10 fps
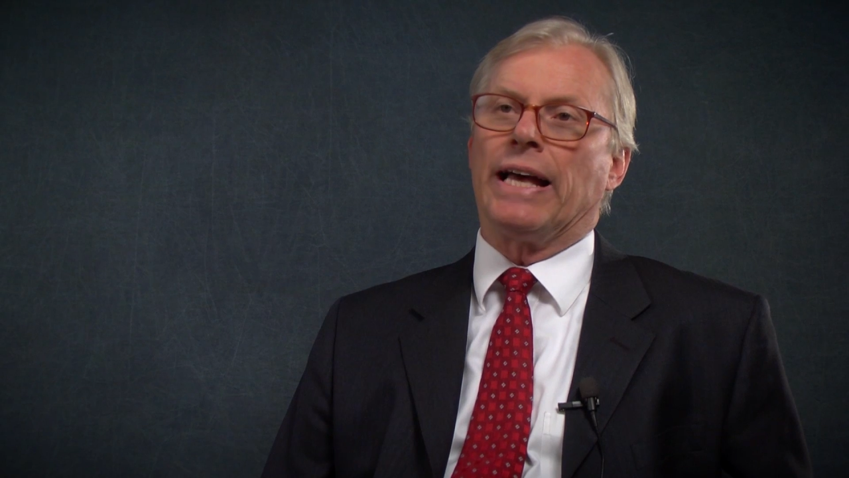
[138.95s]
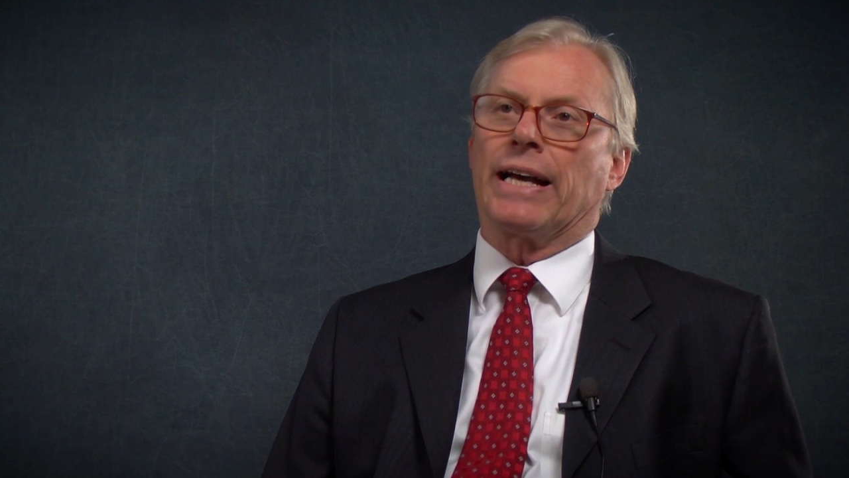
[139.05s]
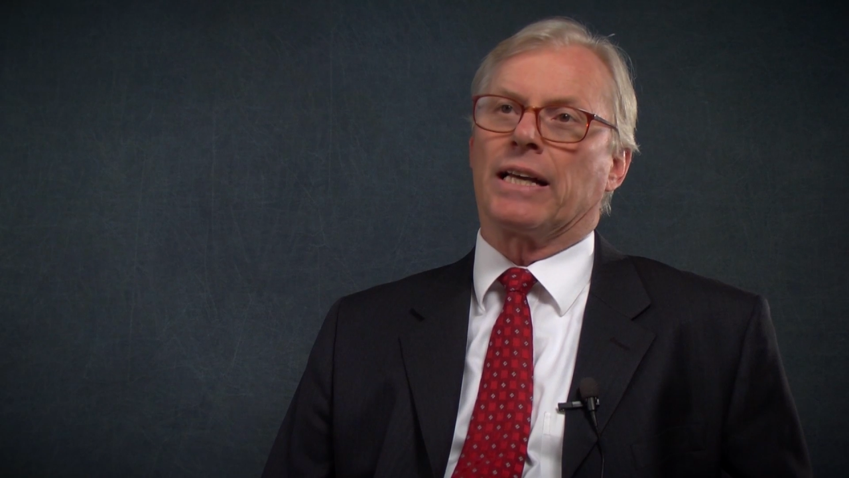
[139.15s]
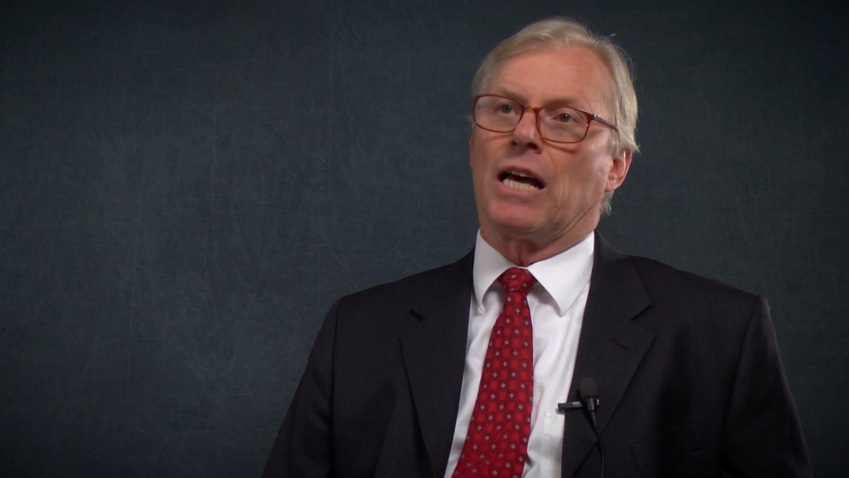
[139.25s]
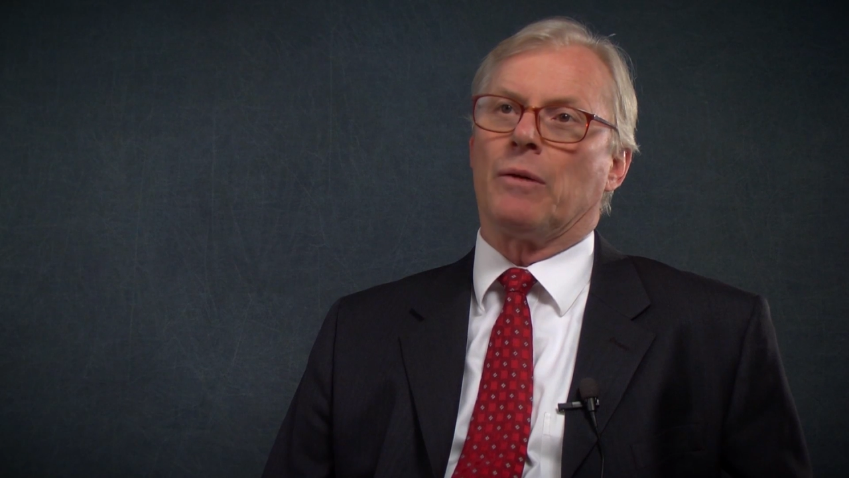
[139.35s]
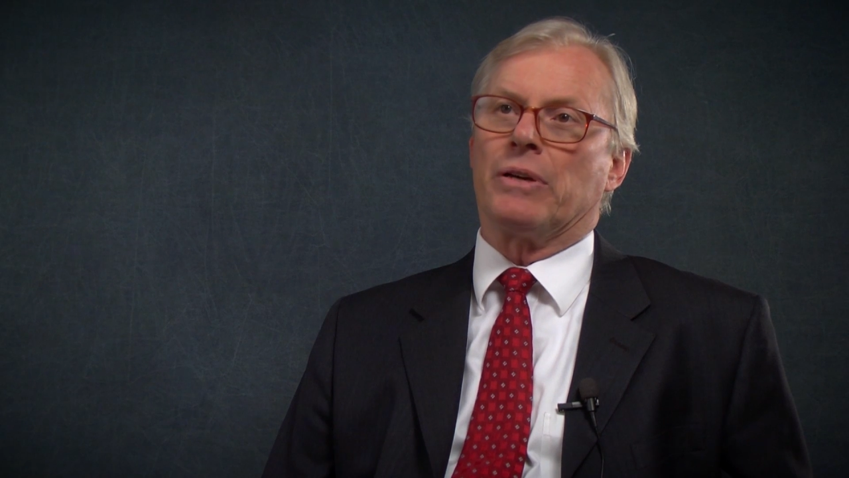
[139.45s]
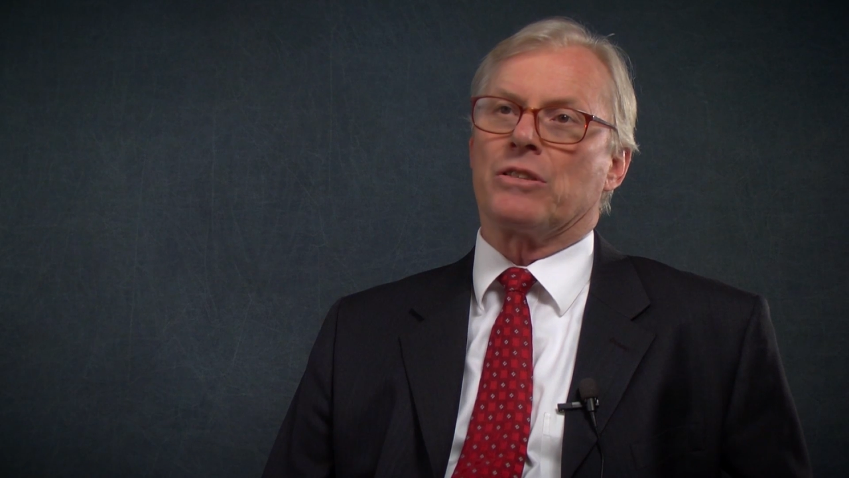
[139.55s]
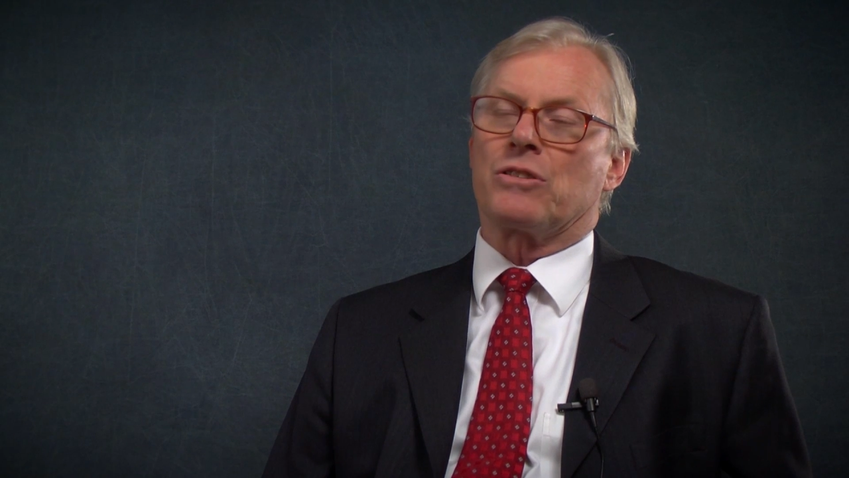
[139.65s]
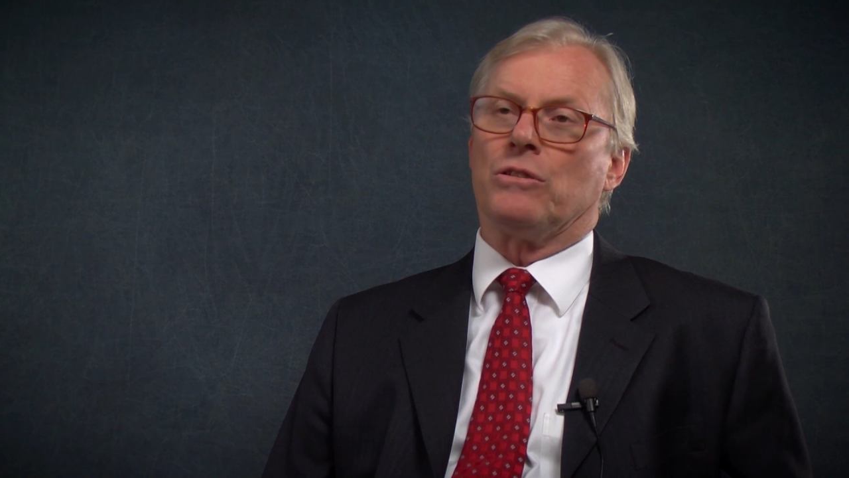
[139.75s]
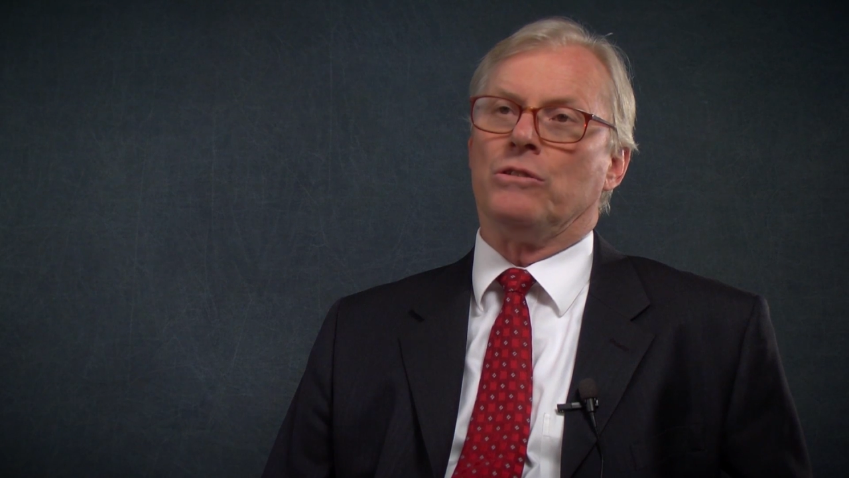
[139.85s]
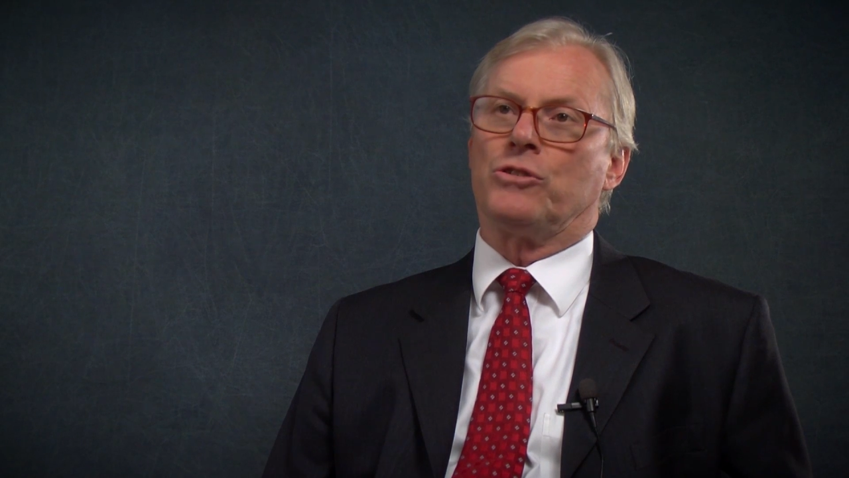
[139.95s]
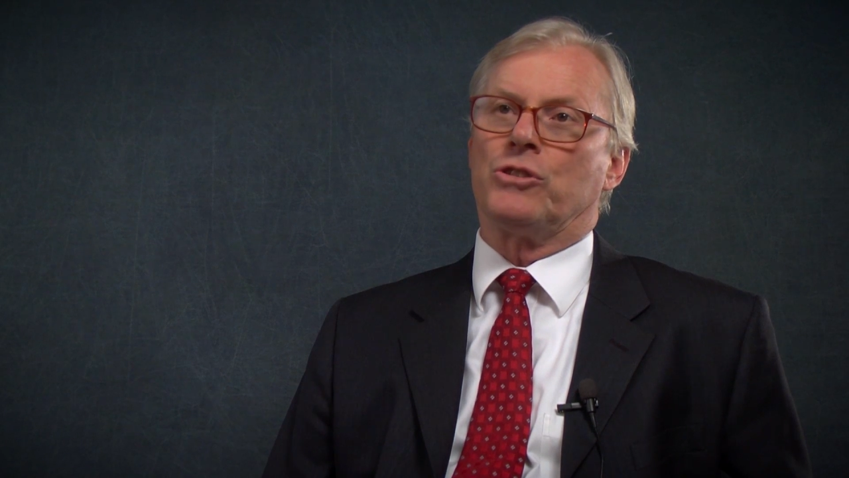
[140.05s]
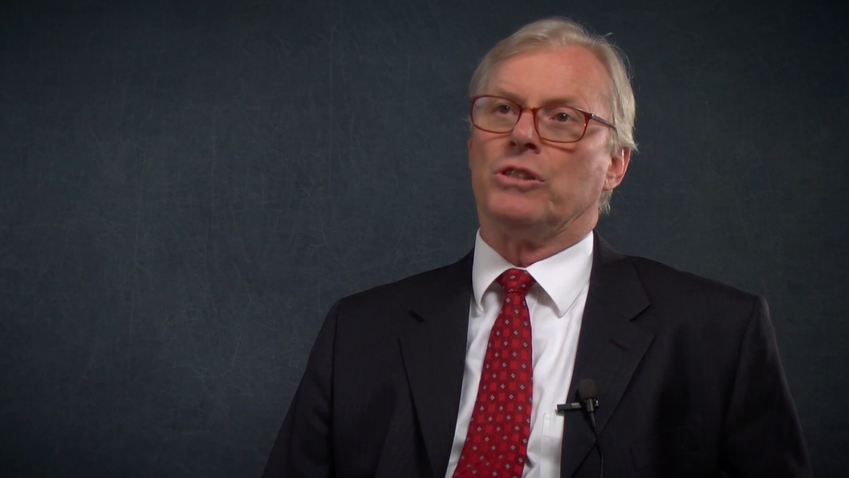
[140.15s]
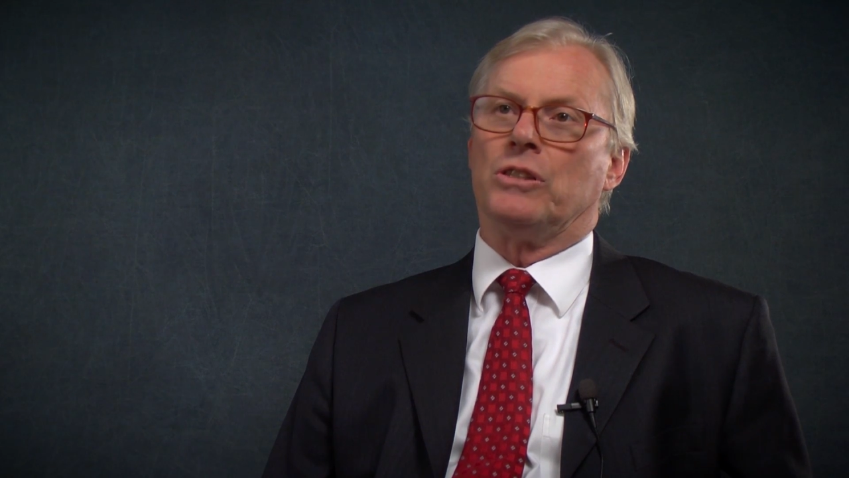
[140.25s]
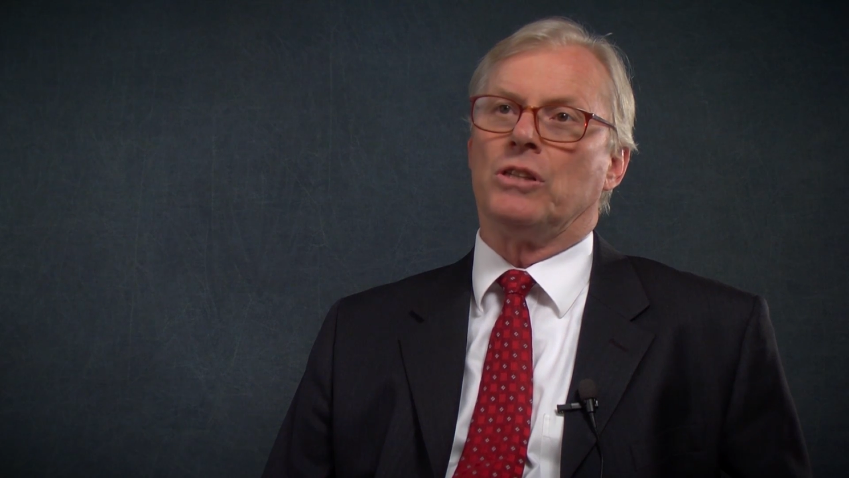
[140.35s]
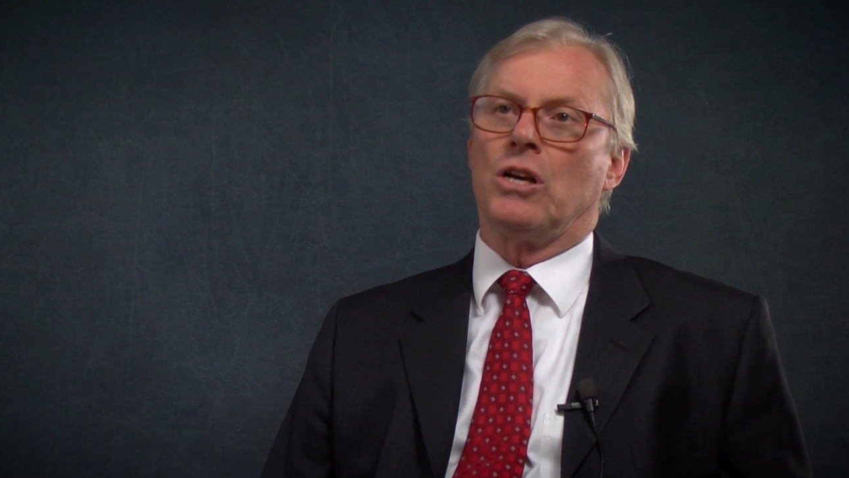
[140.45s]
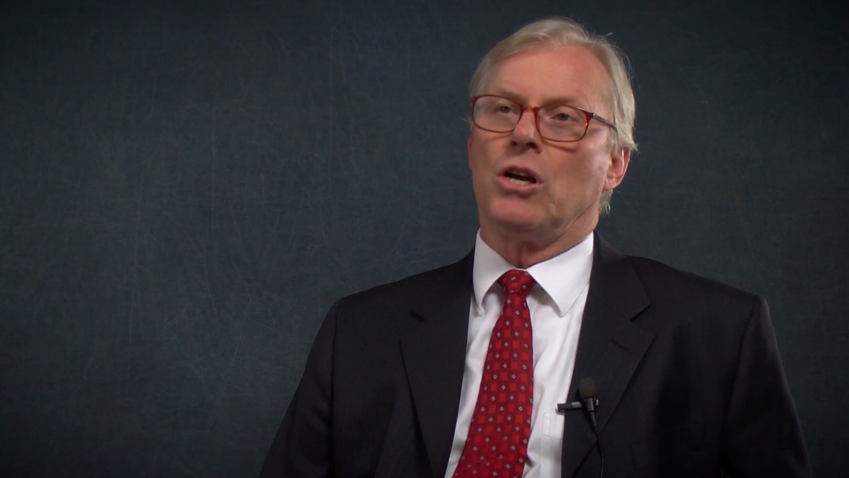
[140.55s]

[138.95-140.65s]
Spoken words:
economic solution